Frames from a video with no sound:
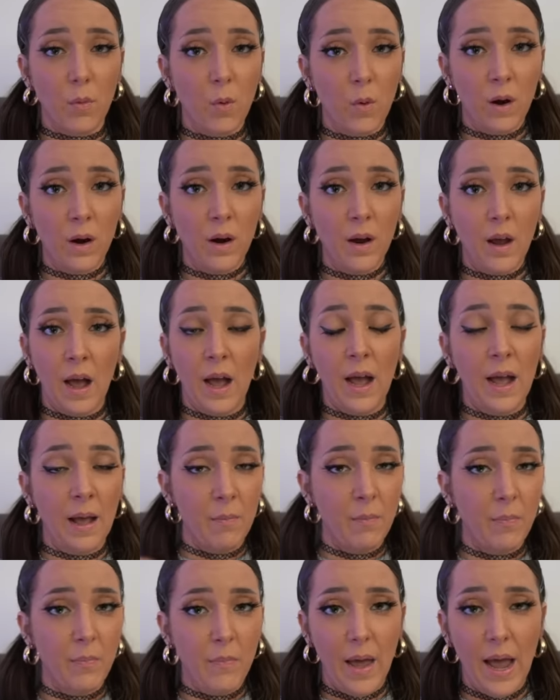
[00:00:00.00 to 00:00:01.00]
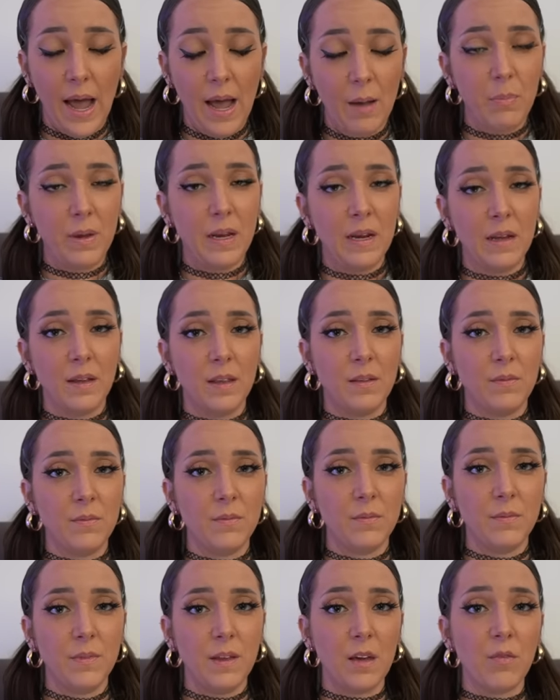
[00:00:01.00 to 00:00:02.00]
more, I'm happy to
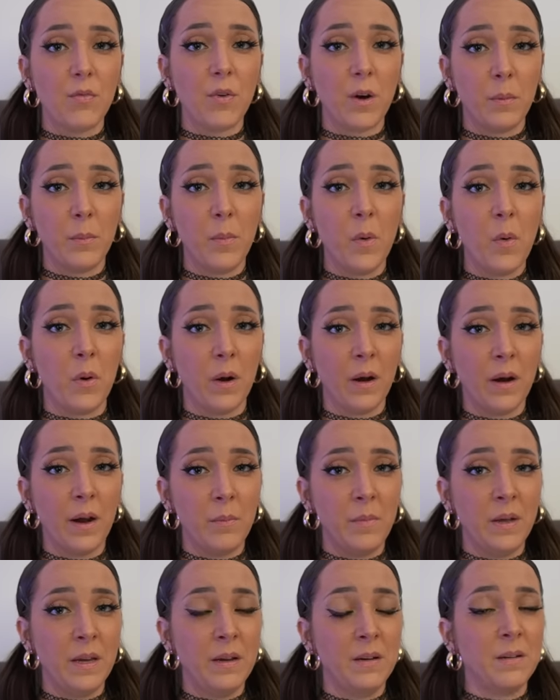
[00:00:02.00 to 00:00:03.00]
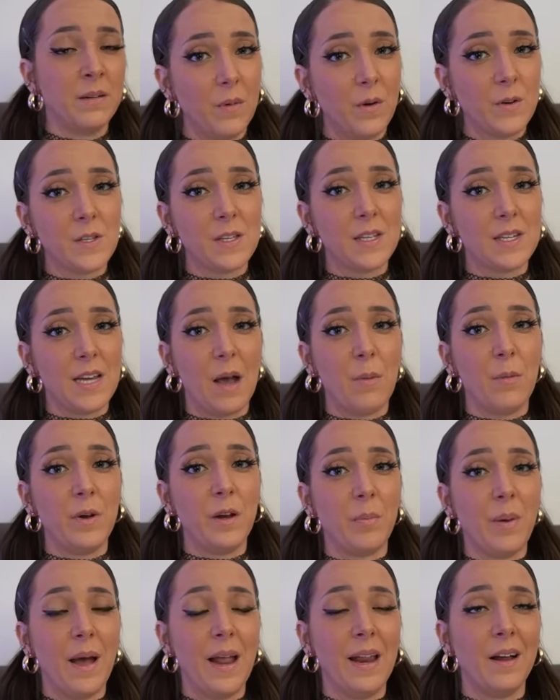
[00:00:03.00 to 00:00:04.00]
give her more. I mean, most of the time when
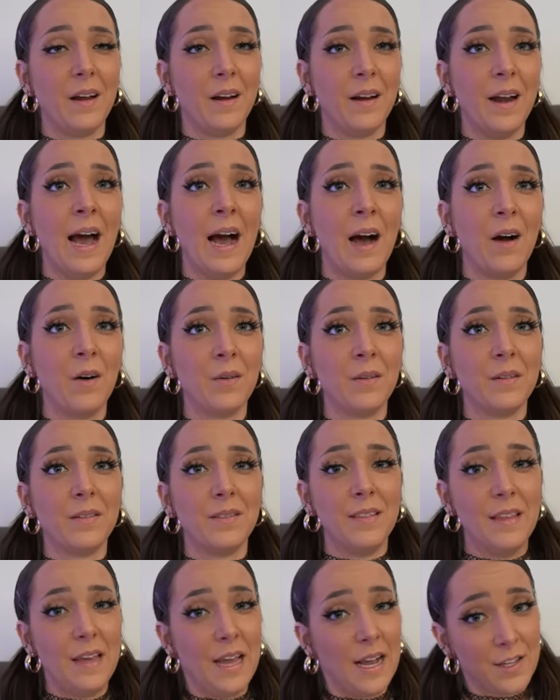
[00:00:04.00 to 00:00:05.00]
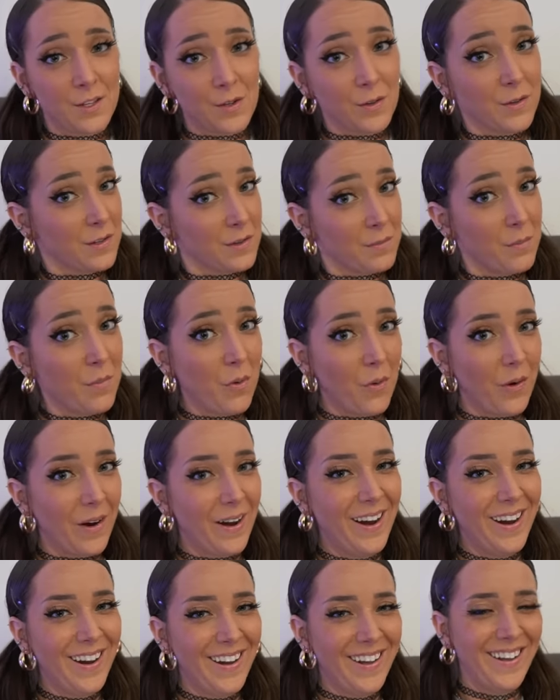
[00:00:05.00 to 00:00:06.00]
you're petting her now, the answer is
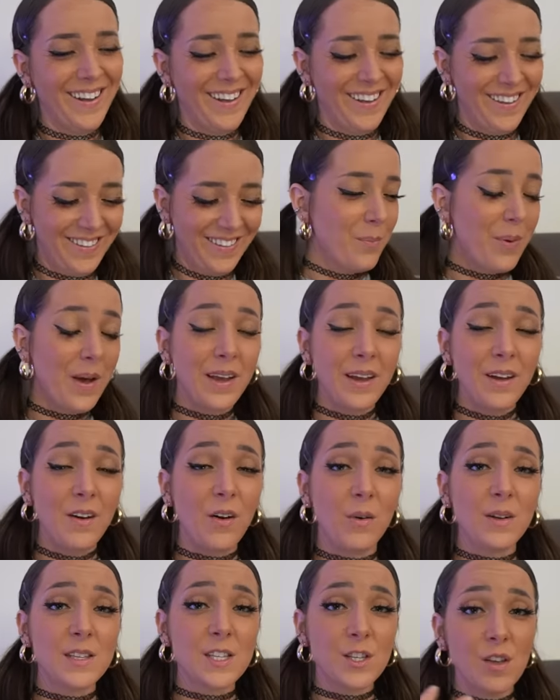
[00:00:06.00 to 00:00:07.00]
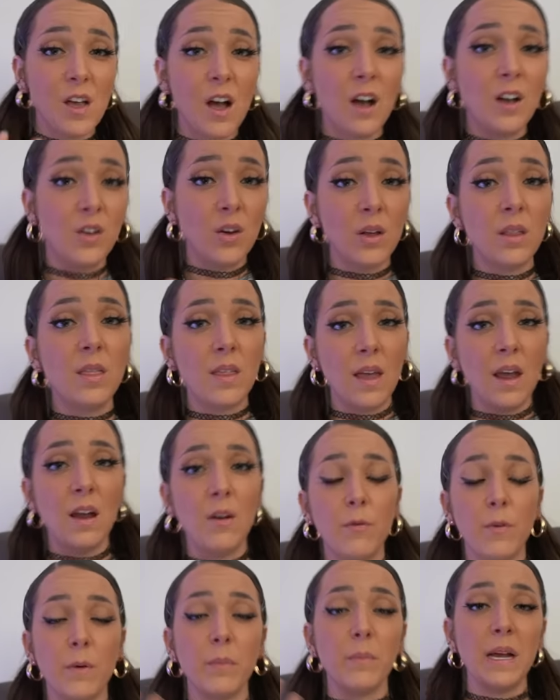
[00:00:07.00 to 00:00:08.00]
more. But you know, it's a good
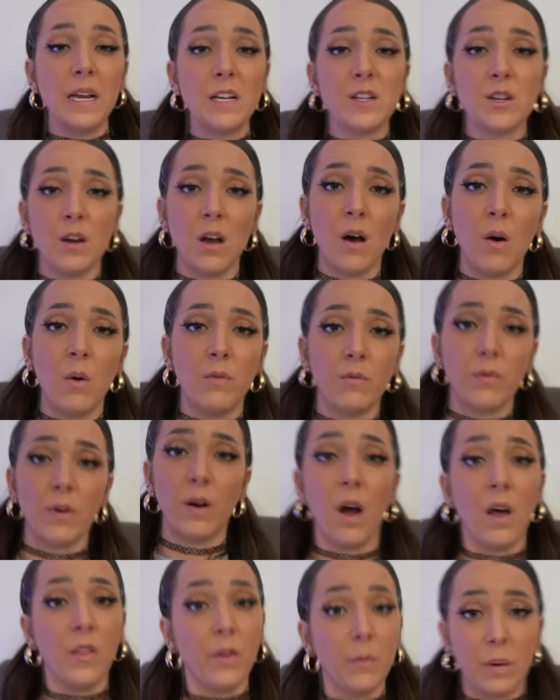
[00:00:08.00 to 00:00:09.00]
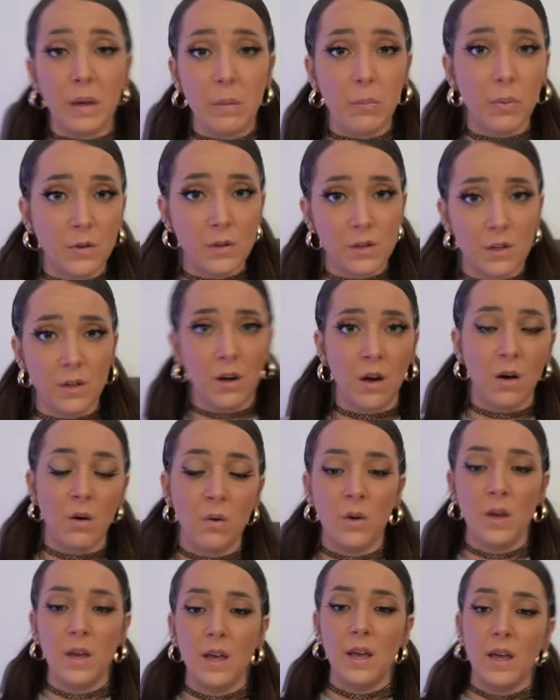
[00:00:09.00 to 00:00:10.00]
thing for me to know and for other people to know.